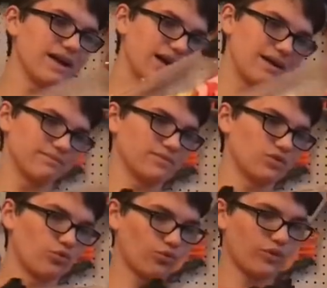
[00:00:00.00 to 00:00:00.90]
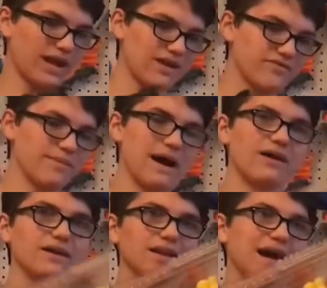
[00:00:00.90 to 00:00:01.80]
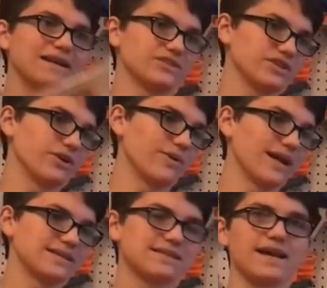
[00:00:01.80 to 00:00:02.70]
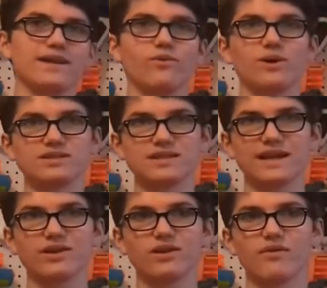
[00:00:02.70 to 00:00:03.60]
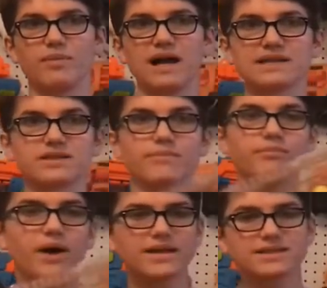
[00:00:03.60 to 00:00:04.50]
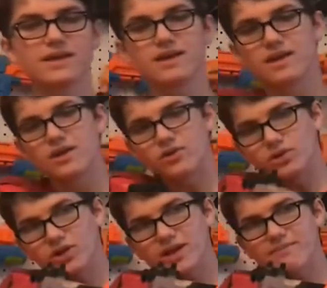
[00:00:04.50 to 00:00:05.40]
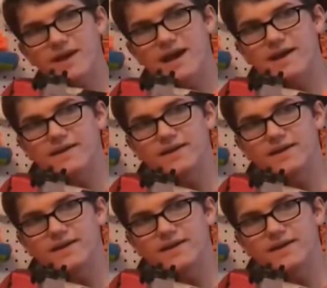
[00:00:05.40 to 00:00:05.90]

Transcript: and I raved about it last year when I said it wasn't that good of a blaster, but looking back,